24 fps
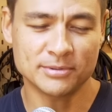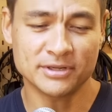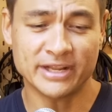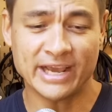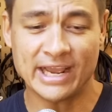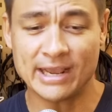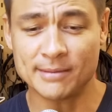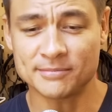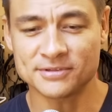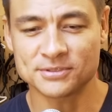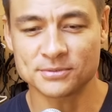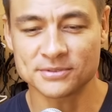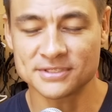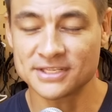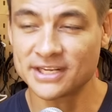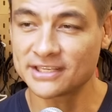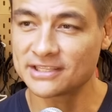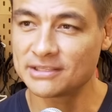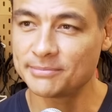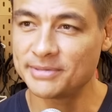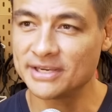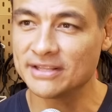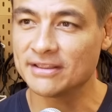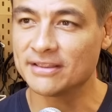apps was
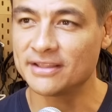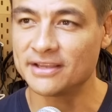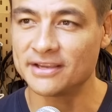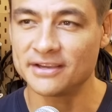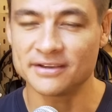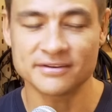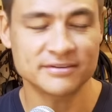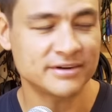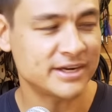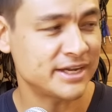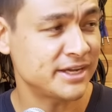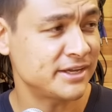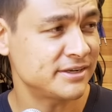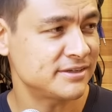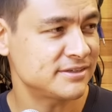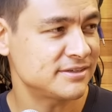like the big thing, right?